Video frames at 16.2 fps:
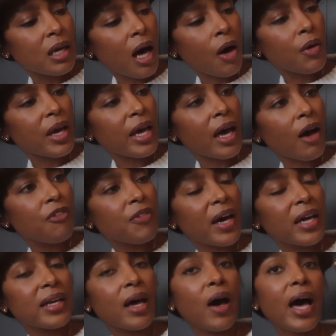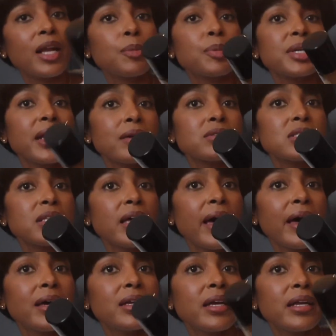Okay, I'll find out how to pronounce
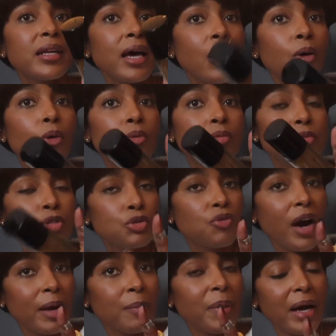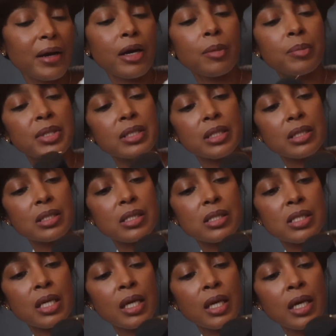that, and I'll do right by her,
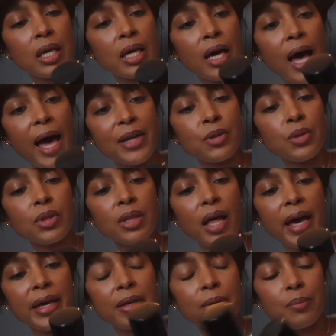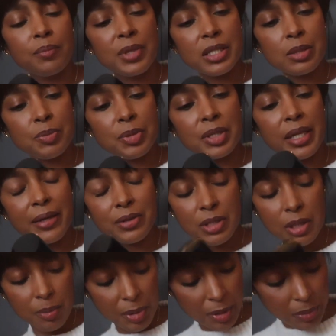because I don't like
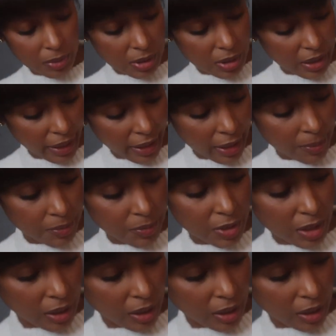mispronouncing people's names,